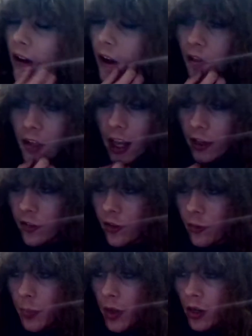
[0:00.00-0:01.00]
The next
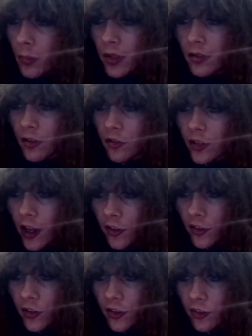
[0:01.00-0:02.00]
experiment
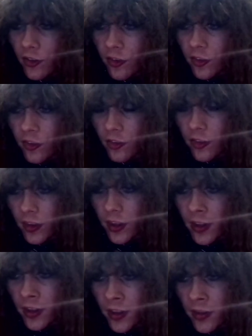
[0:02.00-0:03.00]
discussed is
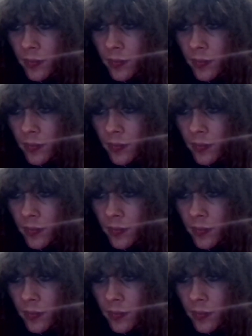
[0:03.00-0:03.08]
the